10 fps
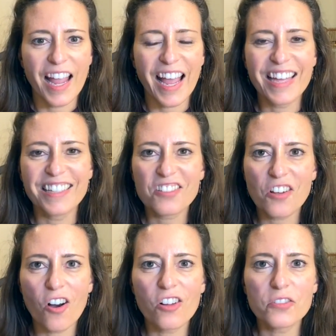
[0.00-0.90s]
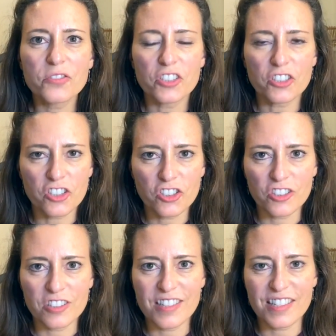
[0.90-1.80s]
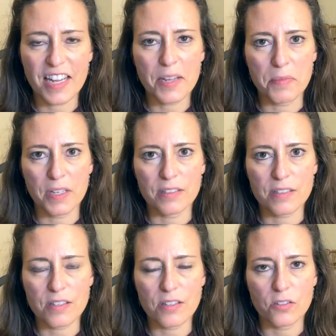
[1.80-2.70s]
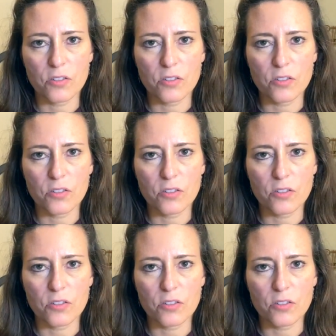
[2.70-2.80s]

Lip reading: and it's all of your should statements.